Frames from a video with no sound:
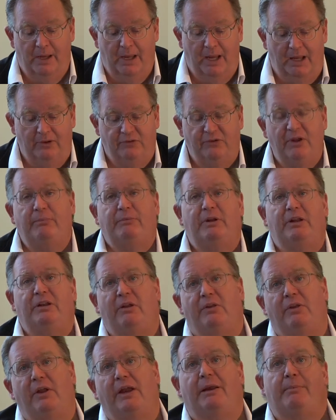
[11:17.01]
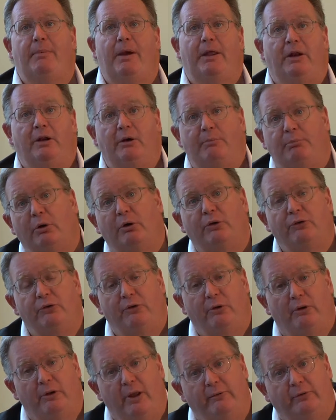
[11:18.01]
It's something to think about on a
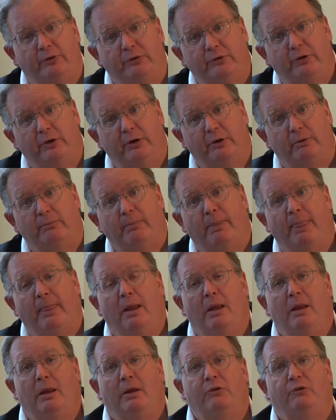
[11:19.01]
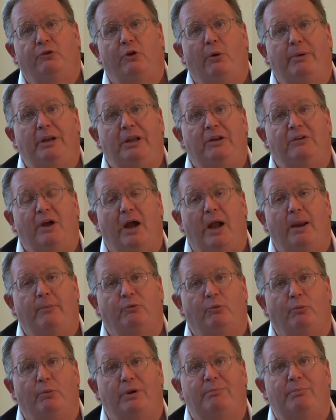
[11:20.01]
personal level too. So many
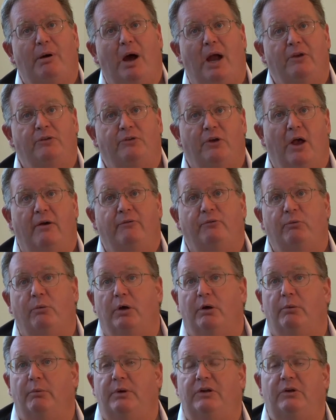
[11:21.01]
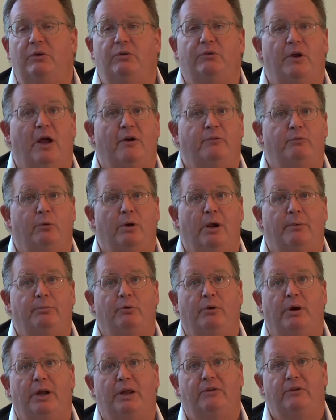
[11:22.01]
times when we buy software, we do software
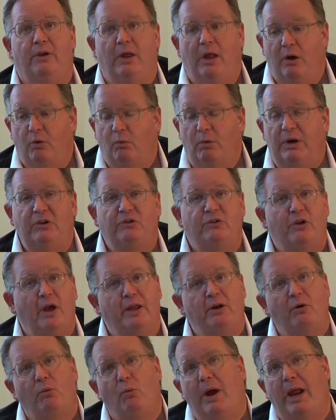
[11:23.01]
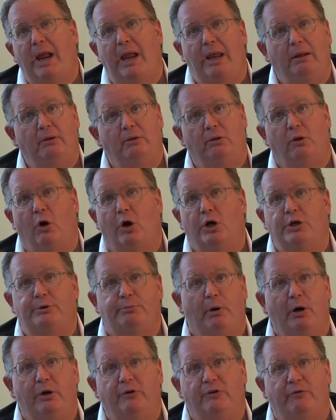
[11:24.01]
upgrades, we sign away
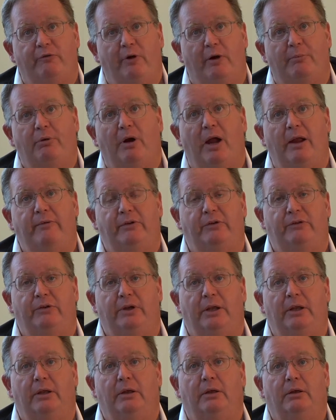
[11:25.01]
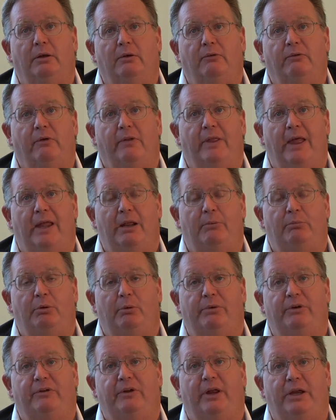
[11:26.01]
large parts of our privacy for that
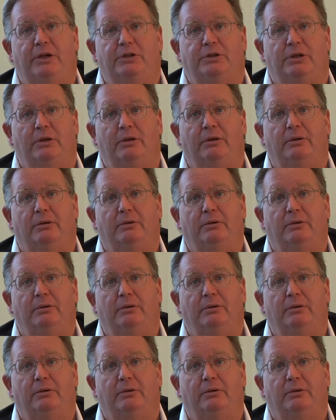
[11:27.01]
implementation.